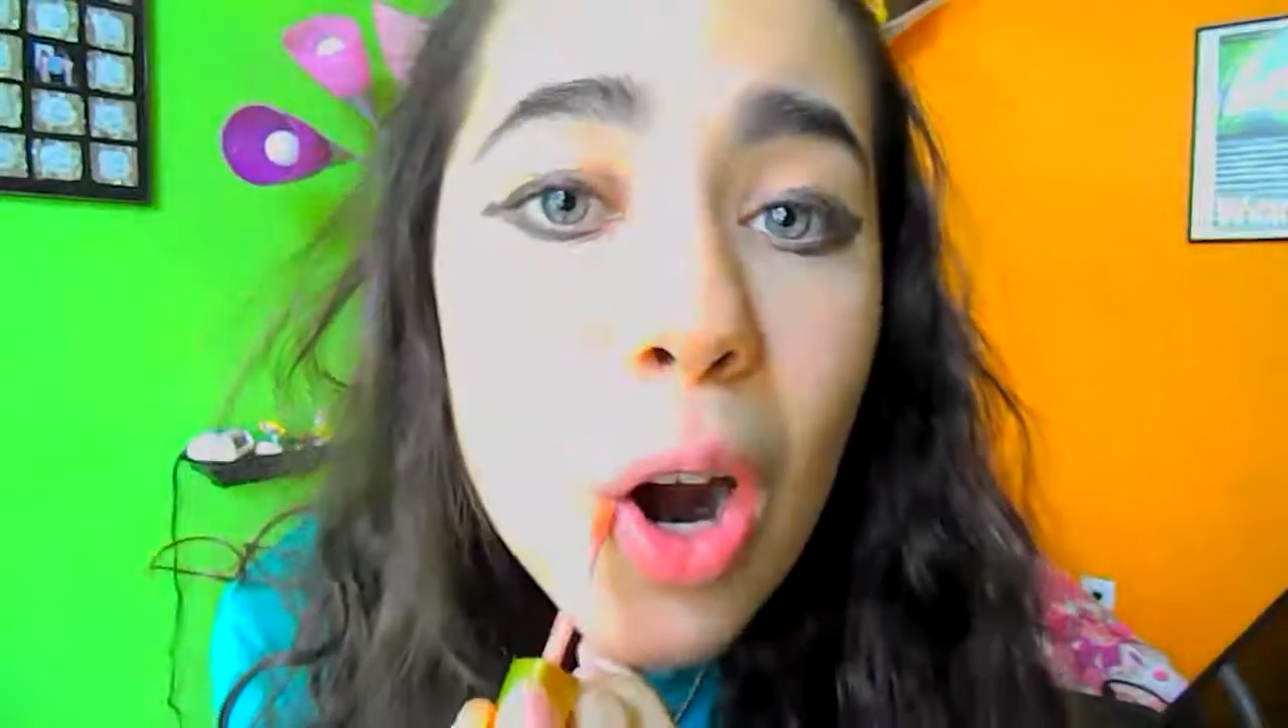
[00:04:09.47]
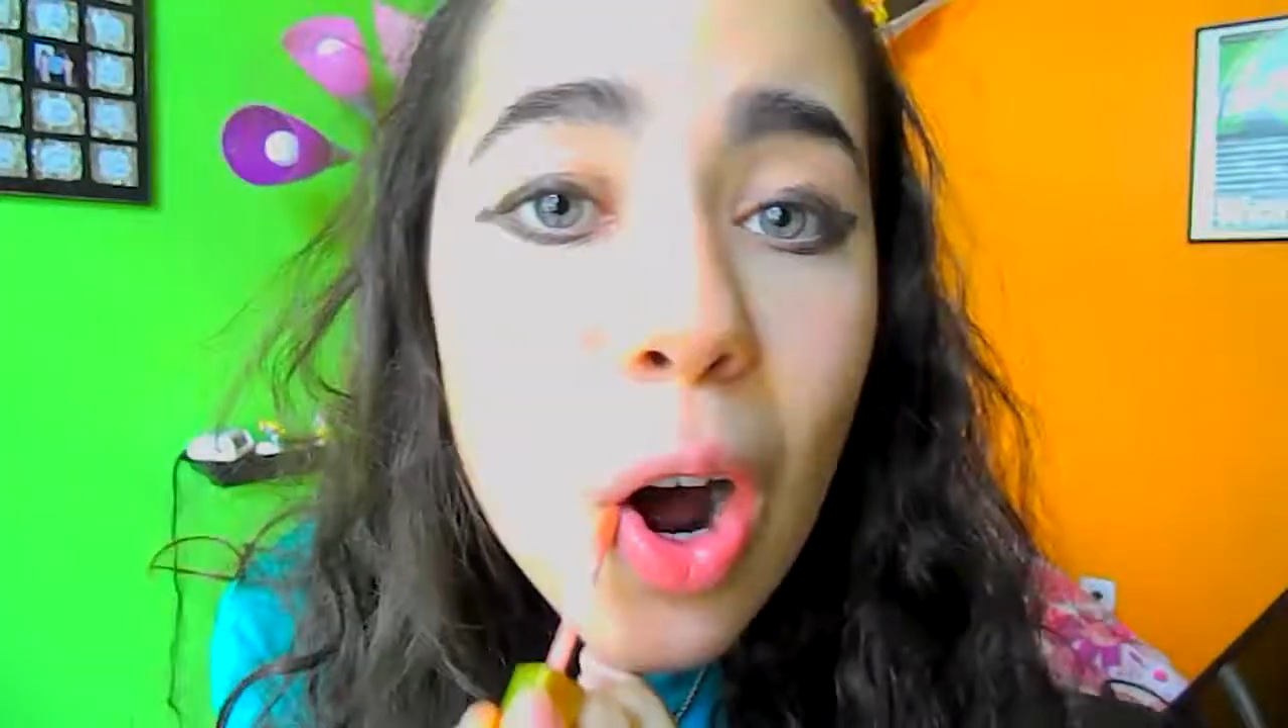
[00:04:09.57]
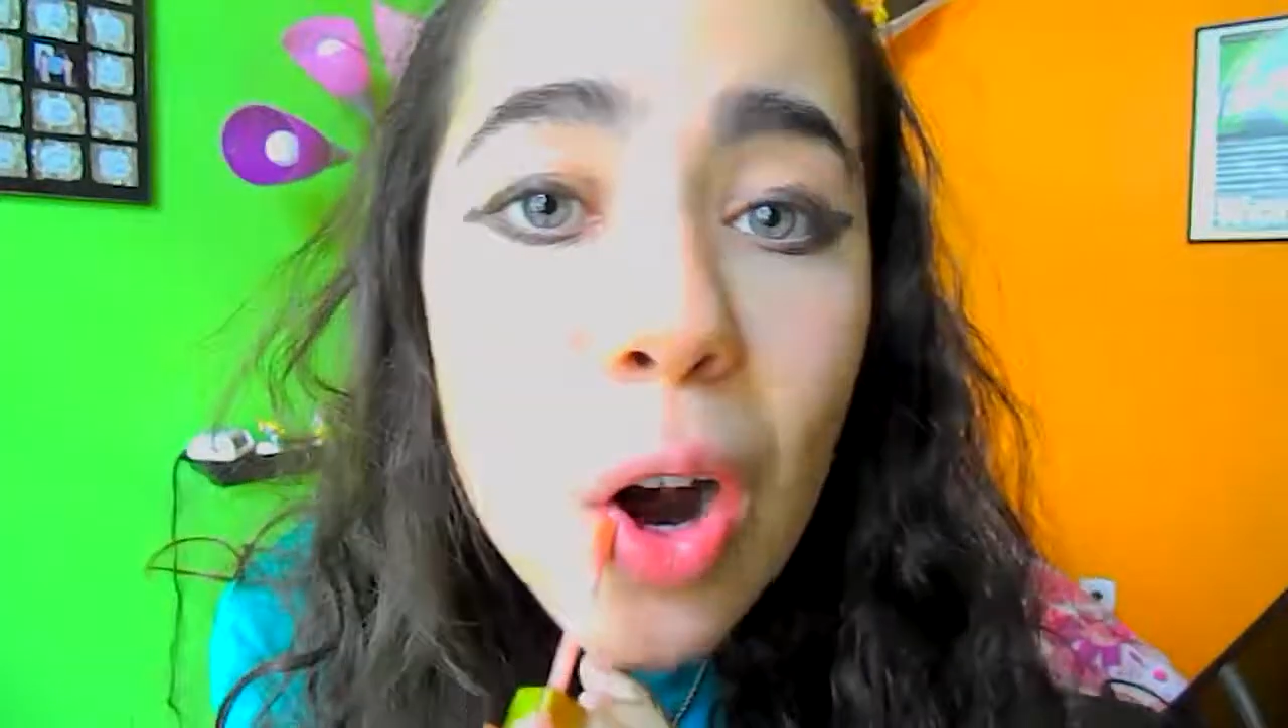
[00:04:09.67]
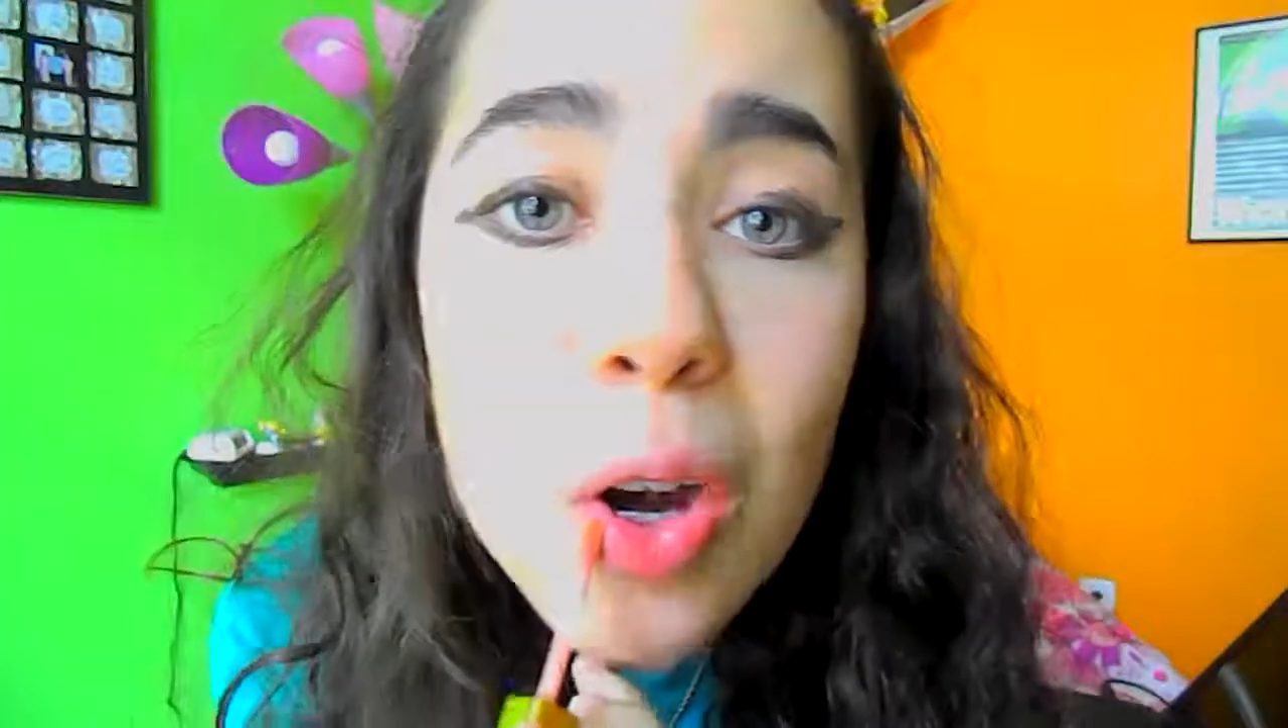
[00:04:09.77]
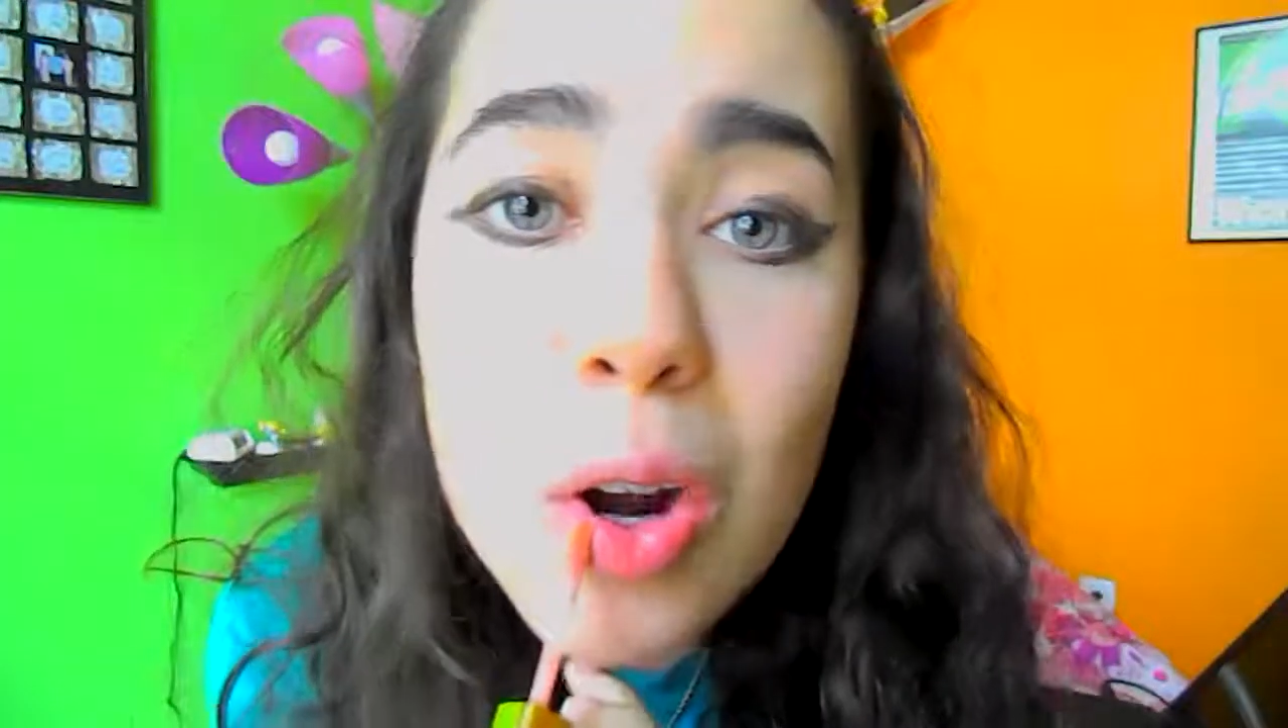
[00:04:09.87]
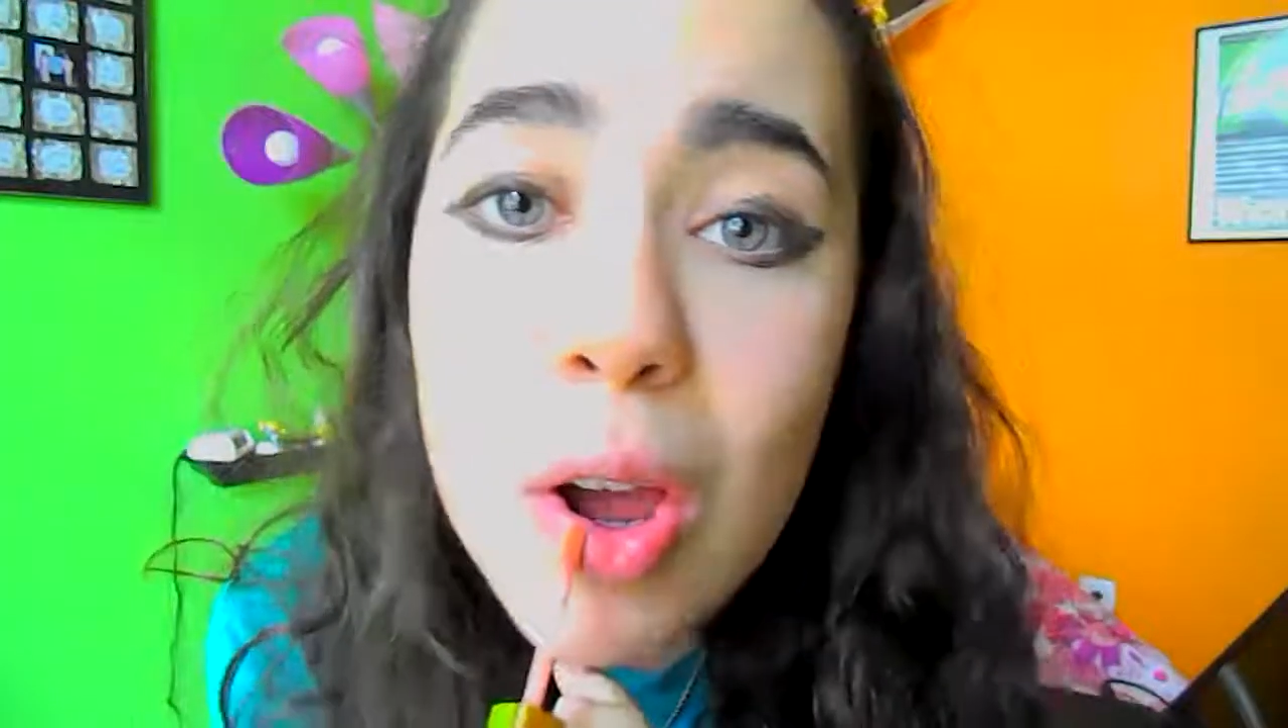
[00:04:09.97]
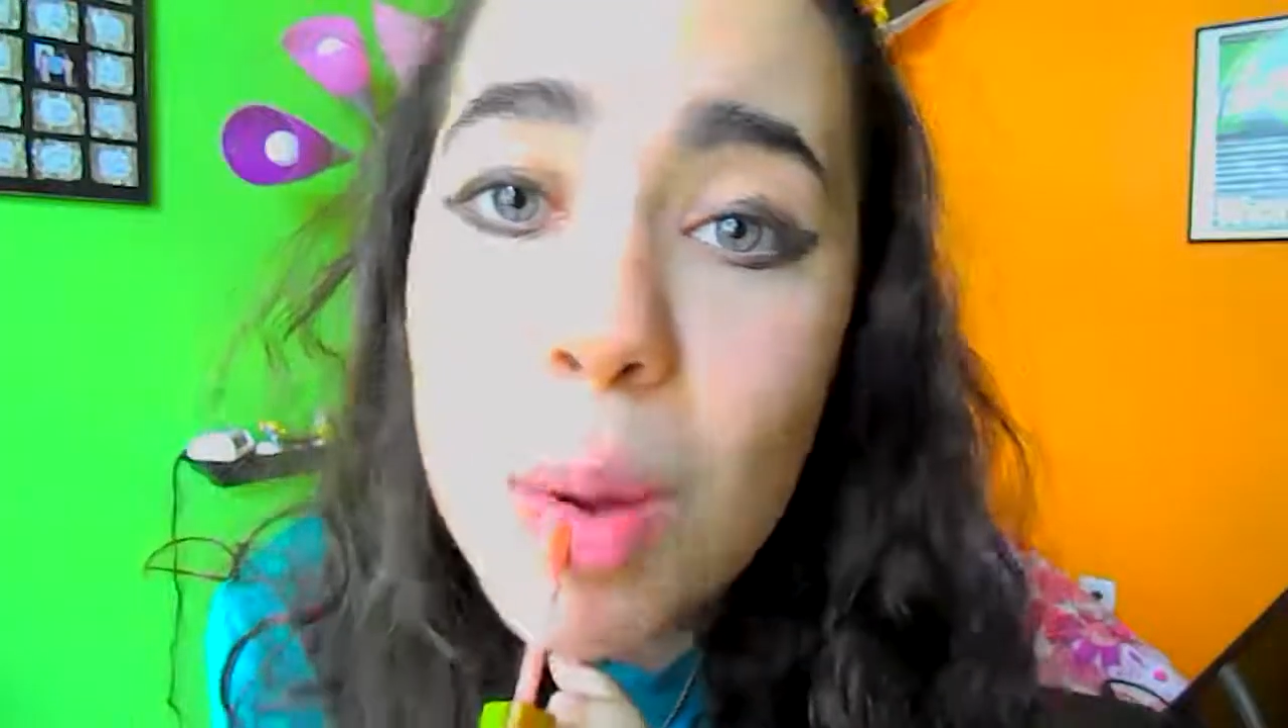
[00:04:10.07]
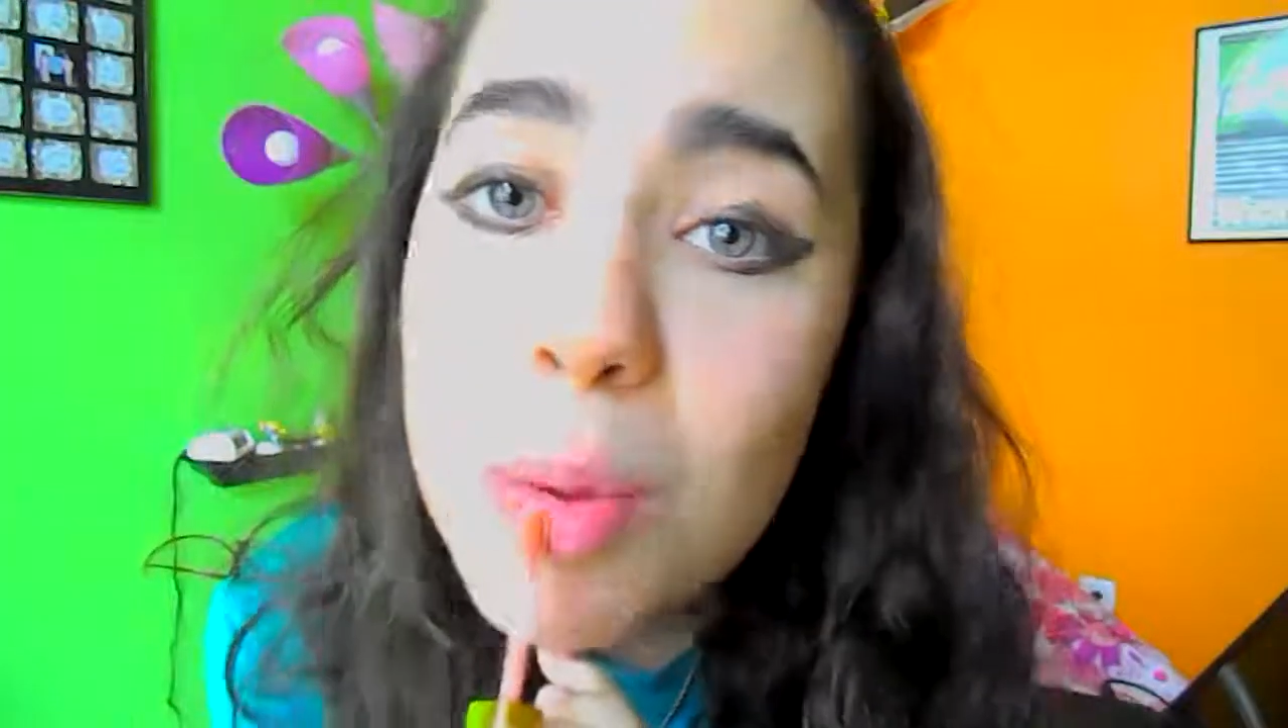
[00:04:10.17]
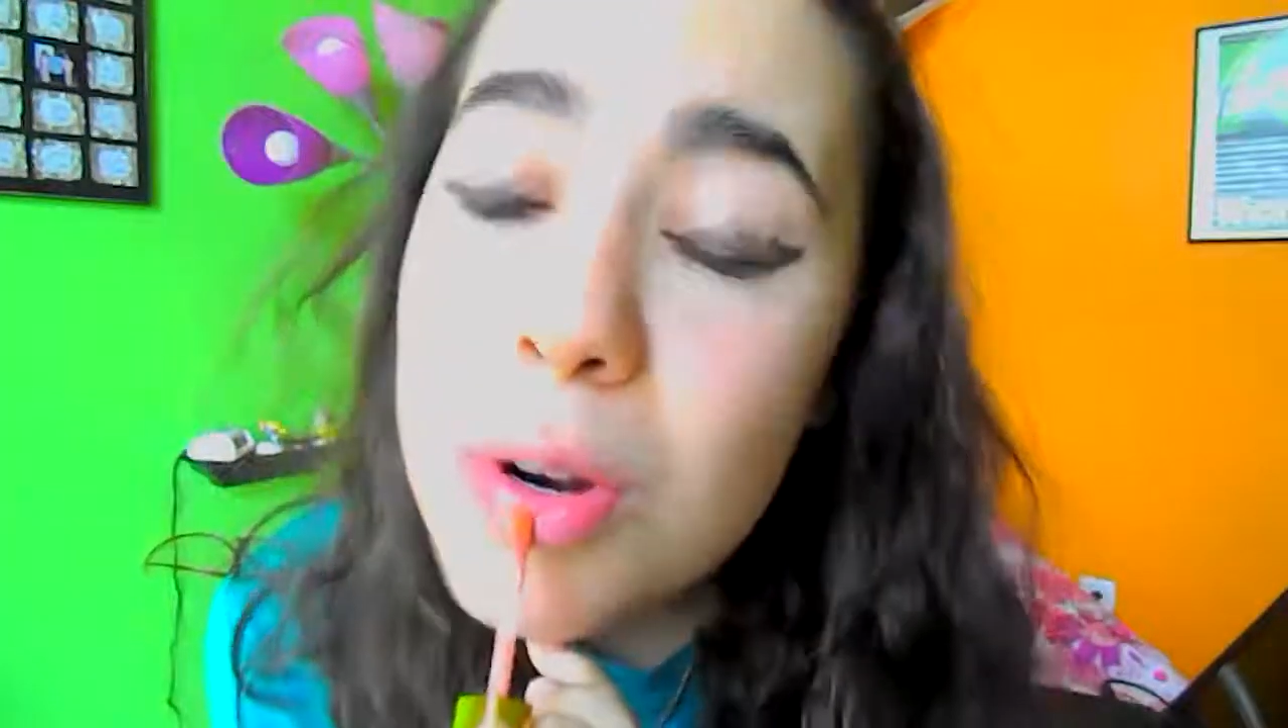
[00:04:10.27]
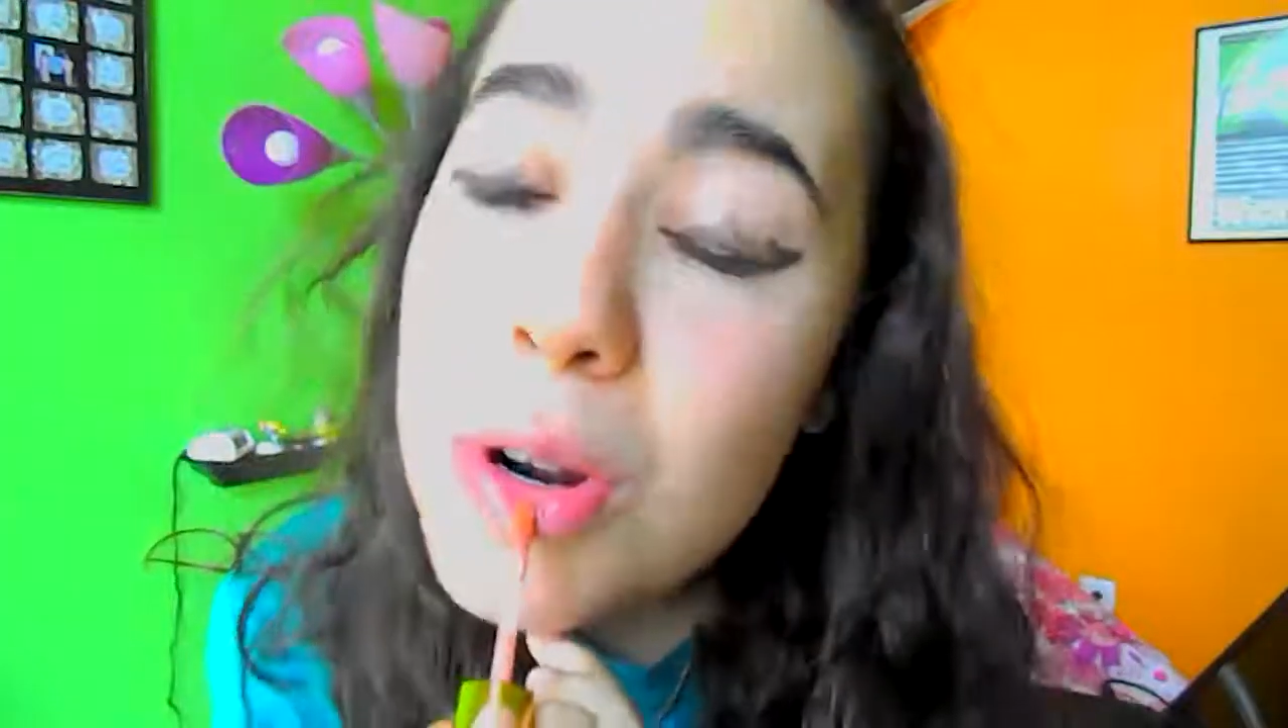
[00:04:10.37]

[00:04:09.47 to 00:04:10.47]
on your lips.